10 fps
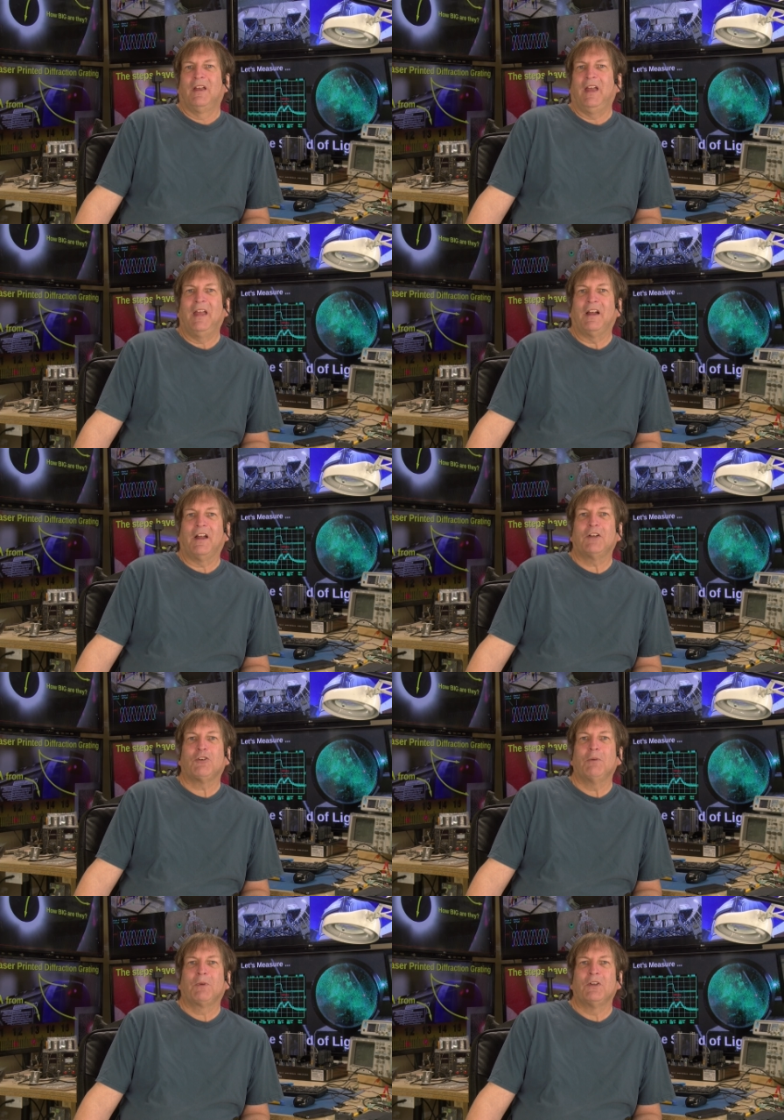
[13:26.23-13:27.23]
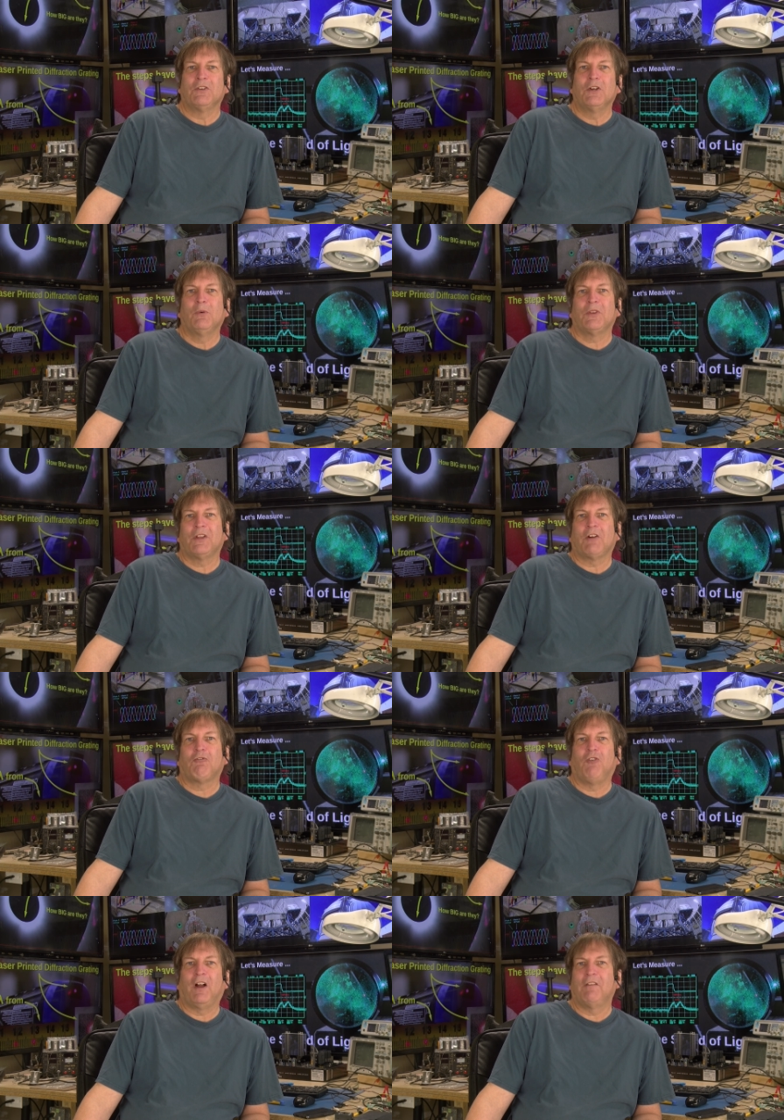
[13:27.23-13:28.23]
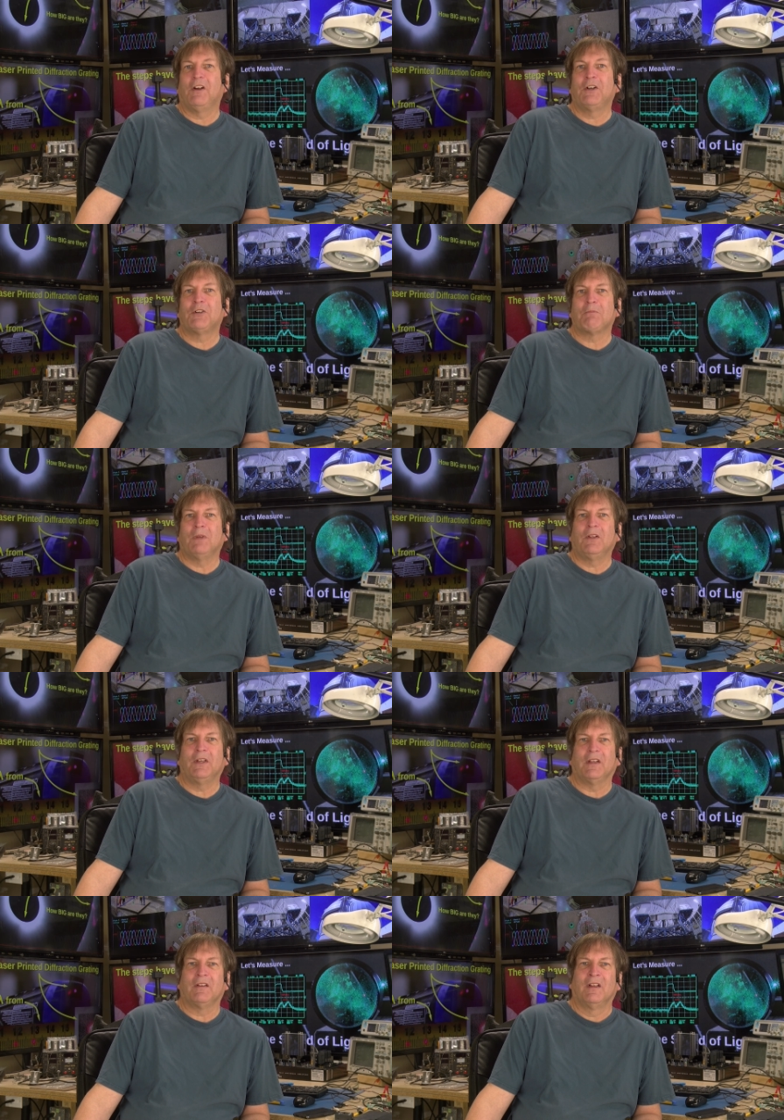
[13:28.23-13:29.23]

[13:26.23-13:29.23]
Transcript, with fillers: AI group can do with their $500 million.